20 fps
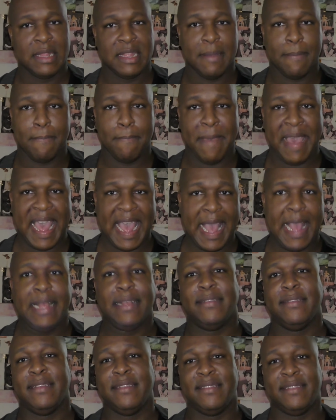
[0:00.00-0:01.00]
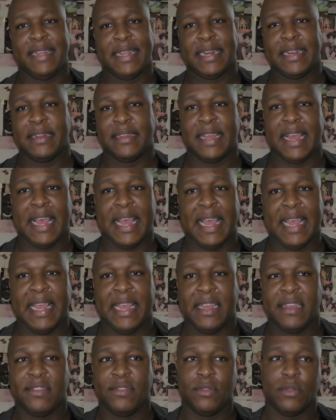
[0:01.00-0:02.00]
the mask is
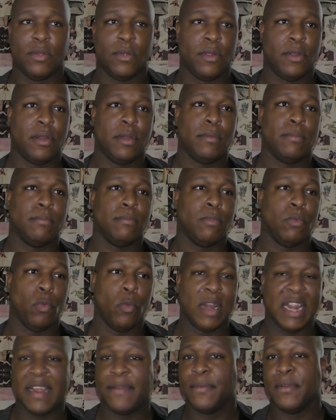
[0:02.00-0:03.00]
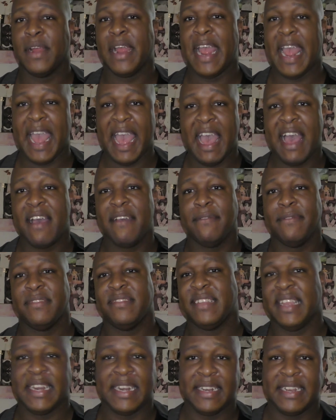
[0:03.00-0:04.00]
sanitized or whatever I have
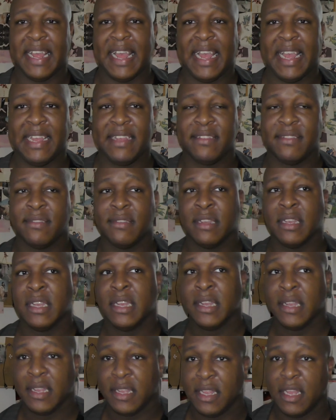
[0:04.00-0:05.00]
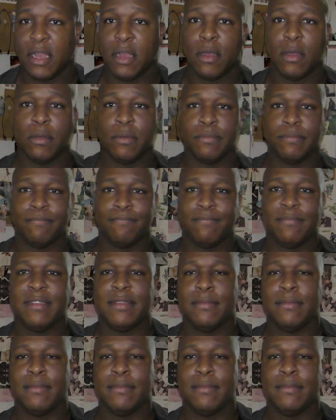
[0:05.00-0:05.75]
sanitized, you know.